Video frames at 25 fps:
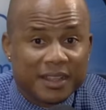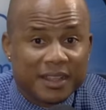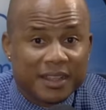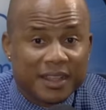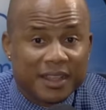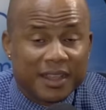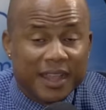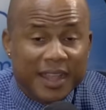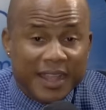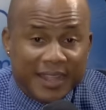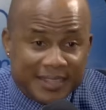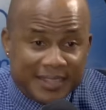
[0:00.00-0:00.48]

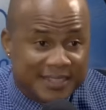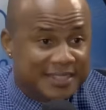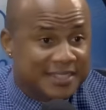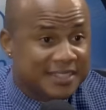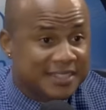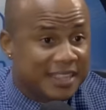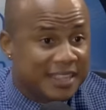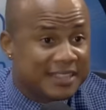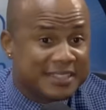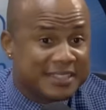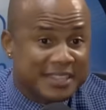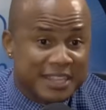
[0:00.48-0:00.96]

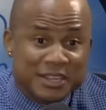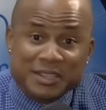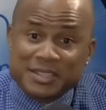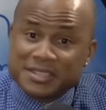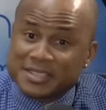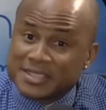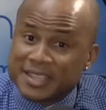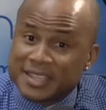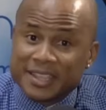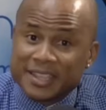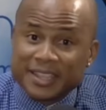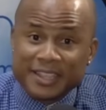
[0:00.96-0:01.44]
auntie, tell you,
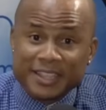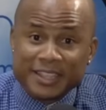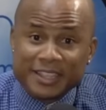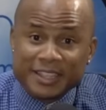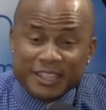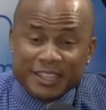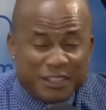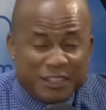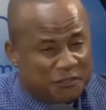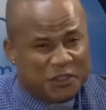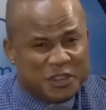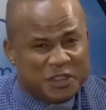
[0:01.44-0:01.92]
say,
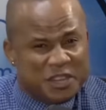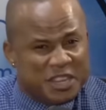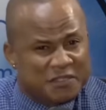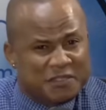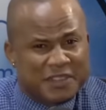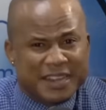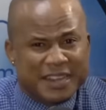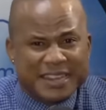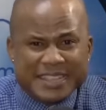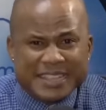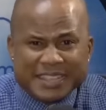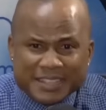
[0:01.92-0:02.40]
if you
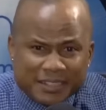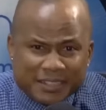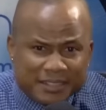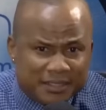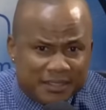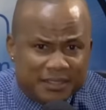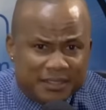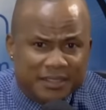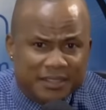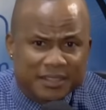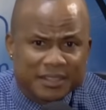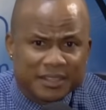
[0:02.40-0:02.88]
never
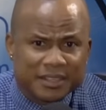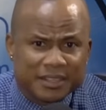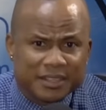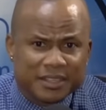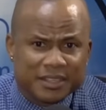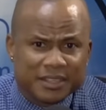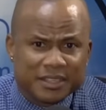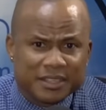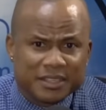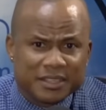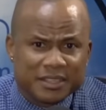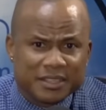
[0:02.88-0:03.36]
little,
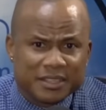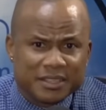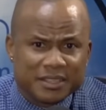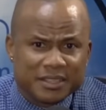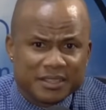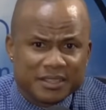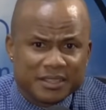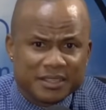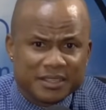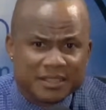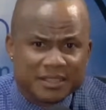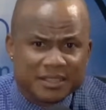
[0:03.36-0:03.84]

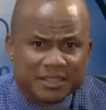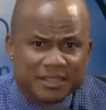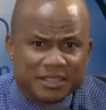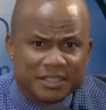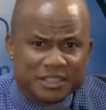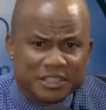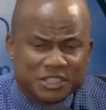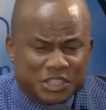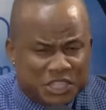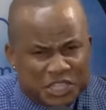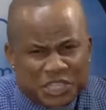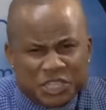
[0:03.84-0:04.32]

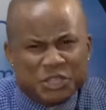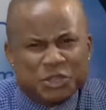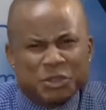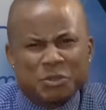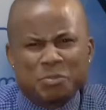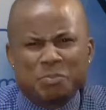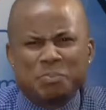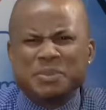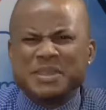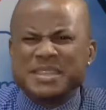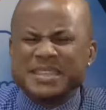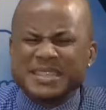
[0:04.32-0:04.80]
she give you
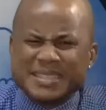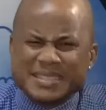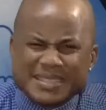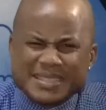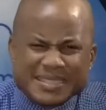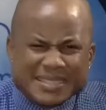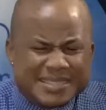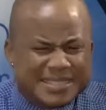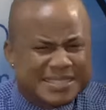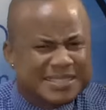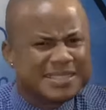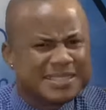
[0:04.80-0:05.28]

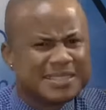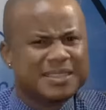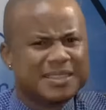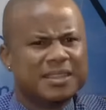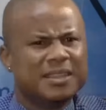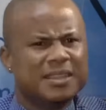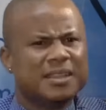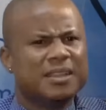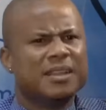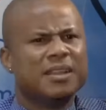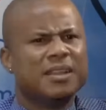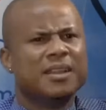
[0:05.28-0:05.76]
peace.
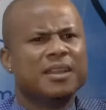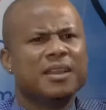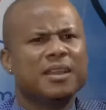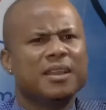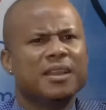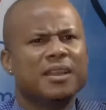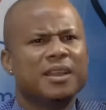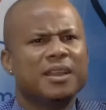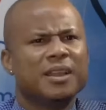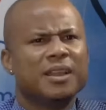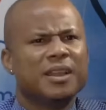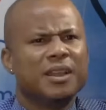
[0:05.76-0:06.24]

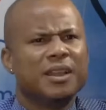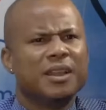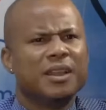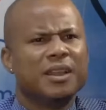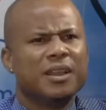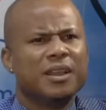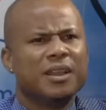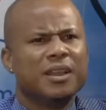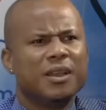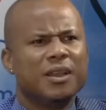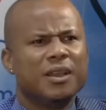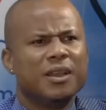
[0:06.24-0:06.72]

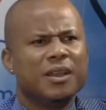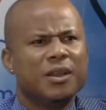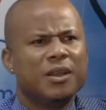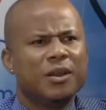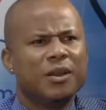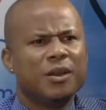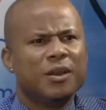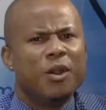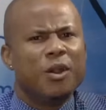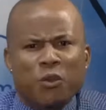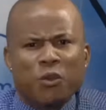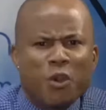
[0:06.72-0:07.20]

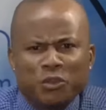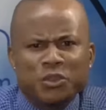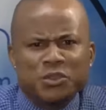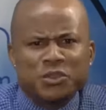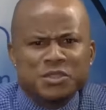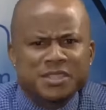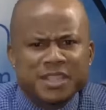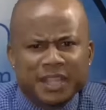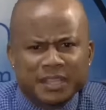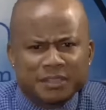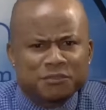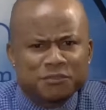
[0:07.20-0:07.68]
How
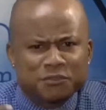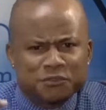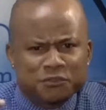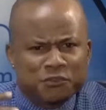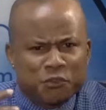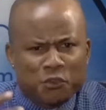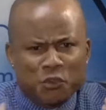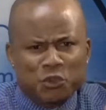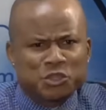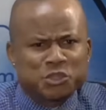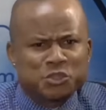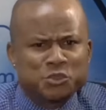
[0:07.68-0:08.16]
does that
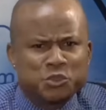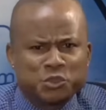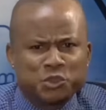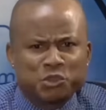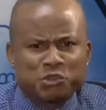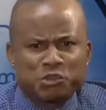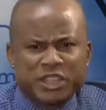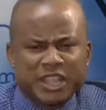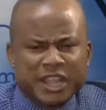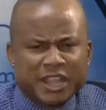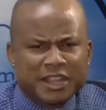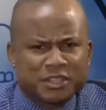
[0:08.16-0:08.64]
force you to
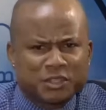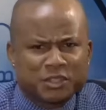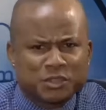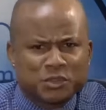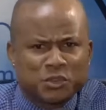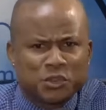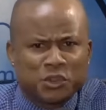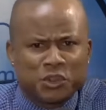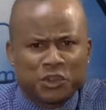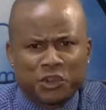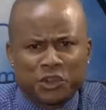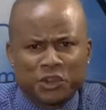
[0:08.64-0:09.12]
react
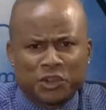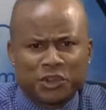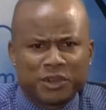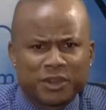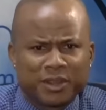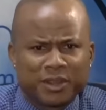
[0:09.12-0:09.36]
to her?